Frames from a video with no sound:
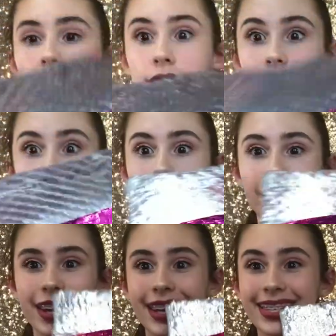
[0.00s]
let's
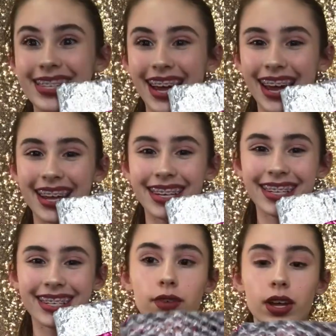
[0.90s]
look inside.
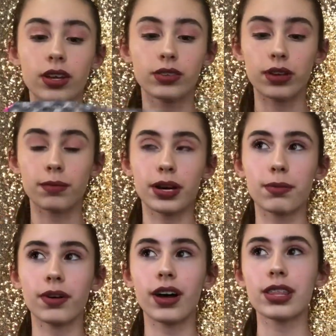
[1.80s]
So I'm gonna
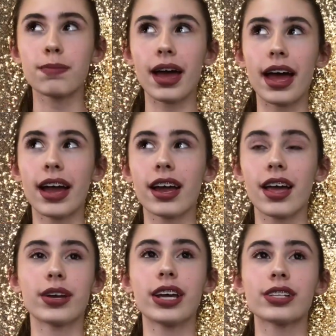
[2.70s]
pull out the bag.
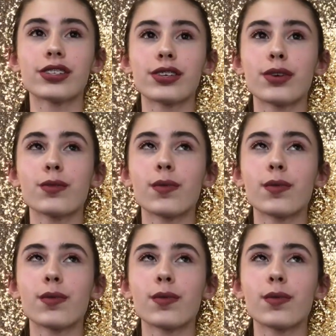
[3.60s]
3, 2,